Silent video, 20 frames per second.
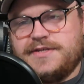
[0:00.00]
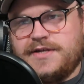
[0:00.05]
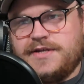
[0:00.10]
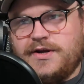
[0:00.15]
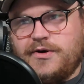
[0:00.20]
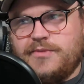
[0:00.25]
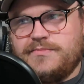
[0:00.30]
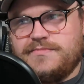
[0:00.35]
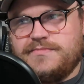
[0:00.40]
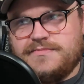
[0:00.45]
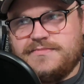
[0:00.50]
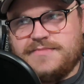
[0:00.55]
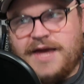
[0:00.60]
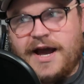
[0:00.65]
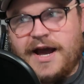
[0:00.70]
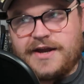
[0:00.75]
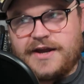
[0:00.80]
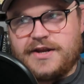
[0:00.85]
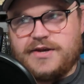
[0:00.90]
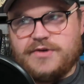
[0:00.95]
You know, I'm
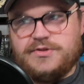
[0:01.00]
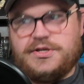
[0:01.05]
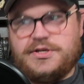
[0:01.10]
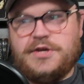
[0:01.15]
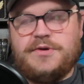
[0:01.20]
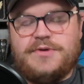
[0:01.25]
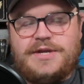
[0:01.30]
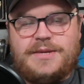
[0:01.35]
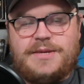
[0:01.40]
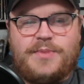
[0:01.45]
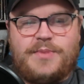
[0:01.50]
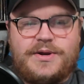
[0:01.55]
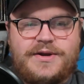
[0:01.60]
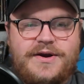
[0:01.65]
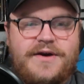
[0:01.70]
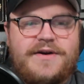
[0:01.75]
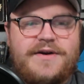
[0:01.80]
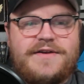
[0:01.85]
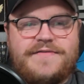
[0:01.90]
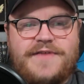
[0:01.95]
not going to go too deep on
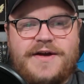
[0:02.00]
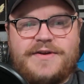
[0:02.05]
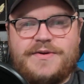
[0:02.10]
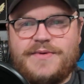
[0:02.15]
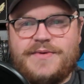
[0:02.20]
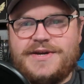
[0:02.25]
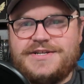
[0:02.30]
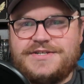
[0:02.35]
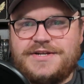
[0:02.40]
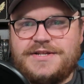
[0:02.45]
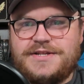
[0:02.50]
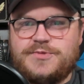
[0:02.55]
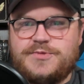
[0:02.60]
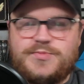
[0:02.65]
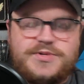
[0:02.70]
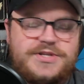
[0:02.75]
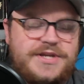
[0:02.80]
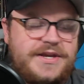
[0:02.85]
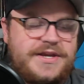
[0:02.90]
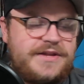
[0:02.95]
card evaluation in this
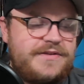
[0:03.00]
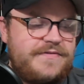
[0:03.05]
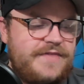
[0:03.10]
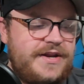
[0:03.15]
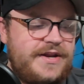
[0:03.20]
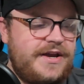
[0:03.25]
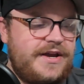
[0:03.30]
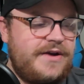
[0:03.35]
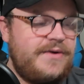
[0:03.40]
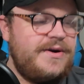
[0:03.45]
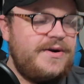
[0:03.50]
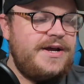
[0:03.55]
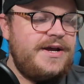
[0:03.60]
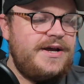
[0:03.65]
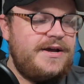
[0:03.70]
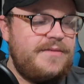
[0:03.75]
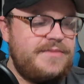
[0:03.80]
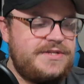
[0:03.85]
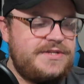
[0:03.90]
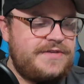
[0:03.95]
particular video,
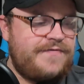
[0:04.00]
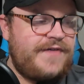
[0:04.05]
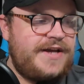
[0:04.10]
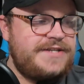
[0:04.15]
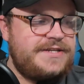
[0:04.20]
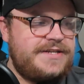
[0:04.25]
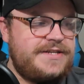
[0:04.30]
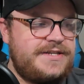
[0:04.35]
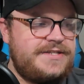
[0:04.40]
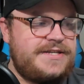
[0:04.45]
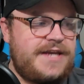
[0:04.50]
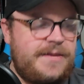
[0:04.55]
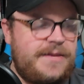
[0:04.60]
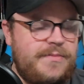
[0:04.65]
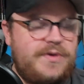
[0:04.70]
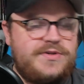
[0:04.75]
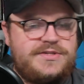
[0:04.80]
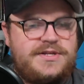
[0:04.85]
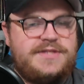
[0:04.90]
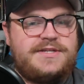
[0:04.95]
but suffice it to say,
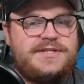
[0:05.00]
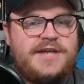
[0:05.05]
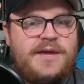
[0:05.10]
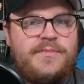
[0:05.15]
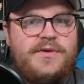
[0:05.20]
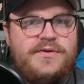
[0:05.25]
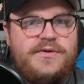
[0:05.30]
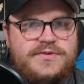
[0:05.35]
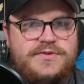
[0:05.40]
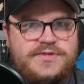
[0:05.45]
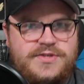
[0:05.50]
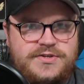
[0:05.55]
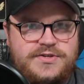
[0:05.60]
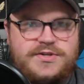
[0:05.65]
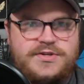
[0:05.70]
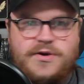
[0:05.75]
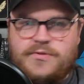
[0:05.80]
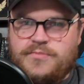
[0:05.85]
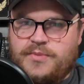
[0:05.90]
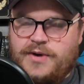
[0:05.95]
most of the time you use the
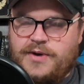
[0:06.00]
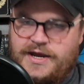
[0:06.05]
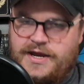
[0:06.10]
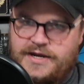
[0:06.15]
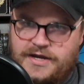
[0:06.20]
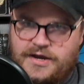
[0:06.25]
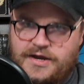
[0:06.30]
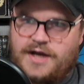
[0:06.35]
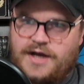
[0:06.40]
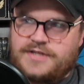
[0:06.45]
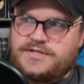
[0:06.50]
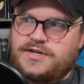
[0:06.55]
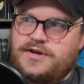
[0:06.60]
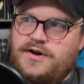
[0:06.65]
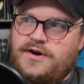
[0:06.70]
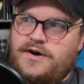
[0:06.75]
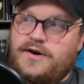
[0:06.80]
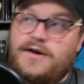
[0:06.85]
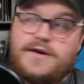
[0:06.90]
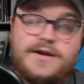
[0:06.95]
Stone Brain, it costs a
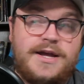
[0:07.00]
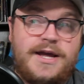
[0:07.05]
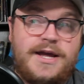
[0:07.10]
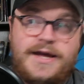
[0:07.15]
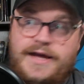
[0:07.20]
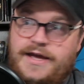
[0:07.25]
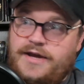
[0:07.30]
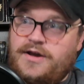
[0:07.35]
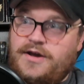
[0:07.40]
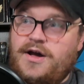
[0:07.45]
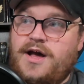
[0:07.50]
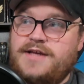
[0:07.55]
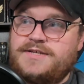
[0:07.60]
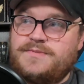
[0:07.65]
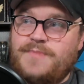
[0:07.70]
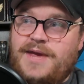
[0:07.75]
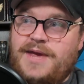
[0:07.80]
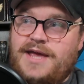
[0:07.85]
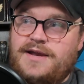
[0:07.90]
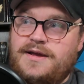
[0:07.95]
card, it costs
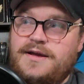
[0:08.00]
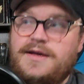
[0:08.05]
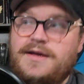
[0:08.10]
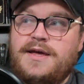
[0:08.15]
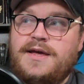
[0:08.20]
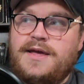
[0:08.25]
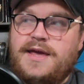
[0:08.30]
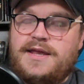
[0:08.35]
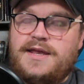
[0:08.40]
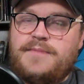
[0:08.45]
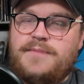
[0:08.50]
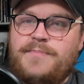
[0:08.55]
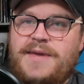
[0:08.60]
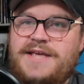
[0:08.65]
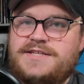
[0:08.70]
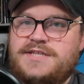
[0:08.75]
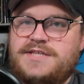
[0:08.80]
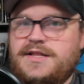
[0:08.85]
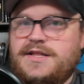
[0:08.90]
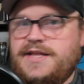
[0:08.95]
mana, and it
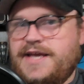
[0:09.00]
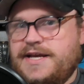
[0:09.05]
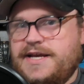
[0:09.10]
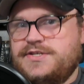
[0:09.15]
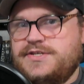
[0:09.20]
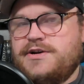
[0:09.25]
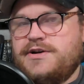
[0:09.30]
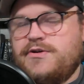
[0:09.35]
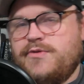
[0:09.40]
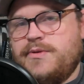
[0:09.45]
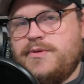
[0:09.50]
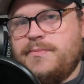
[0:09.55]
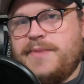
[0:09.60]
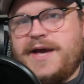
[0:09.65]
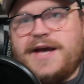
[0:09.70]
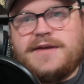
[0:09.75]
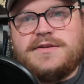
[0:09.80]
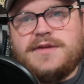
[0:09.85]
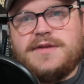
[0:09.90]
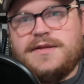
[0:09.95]
basically has zero
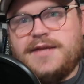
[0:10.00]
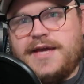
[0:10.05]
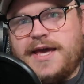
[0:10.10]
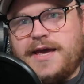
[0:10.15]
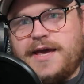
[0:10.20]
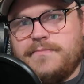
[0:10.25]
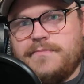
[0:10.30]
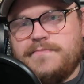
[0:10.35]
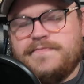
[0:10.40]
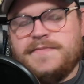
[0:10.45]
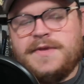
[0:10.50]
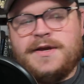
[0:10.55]
impact on the game.